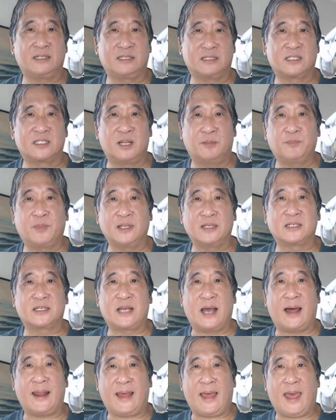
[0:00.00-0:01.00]
something's
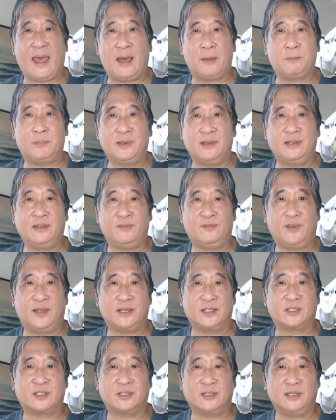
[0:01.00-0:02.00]
got to happen
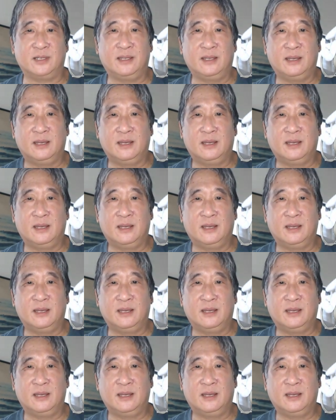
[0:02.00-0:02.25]
eventually.